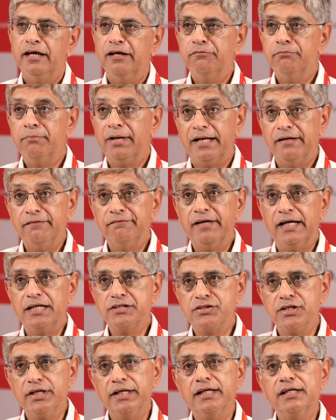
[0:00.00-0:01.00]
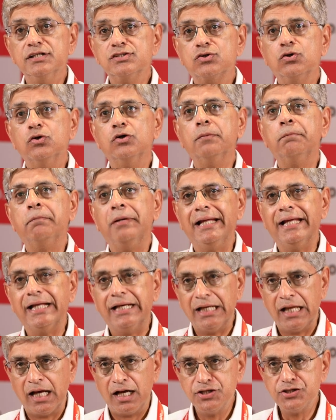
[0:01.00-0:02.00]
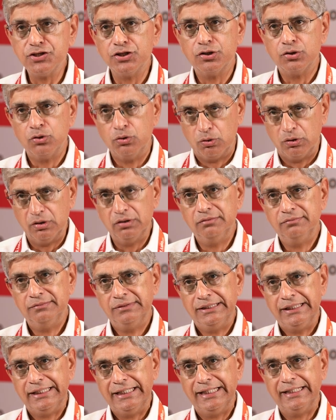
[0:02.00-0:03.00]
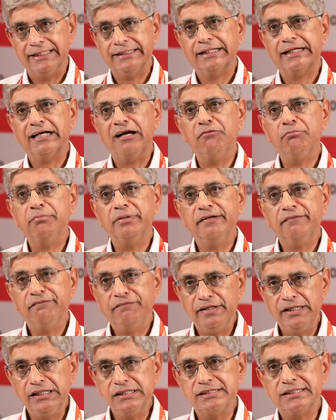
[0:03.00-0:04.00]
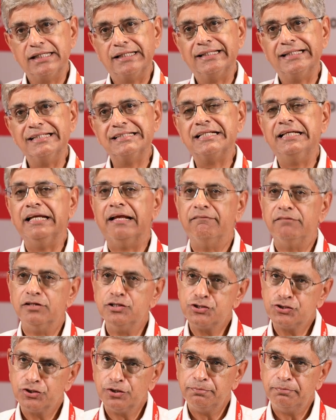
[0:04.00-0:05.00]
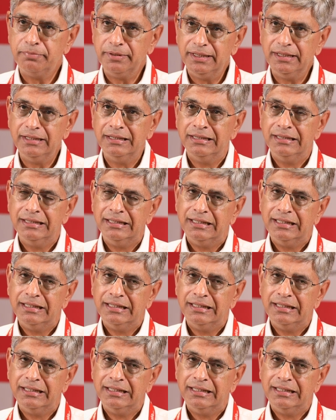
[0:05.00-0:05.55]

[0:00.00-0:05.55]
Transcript: If manufacturing is going to play a larger role and the government feels that this level should be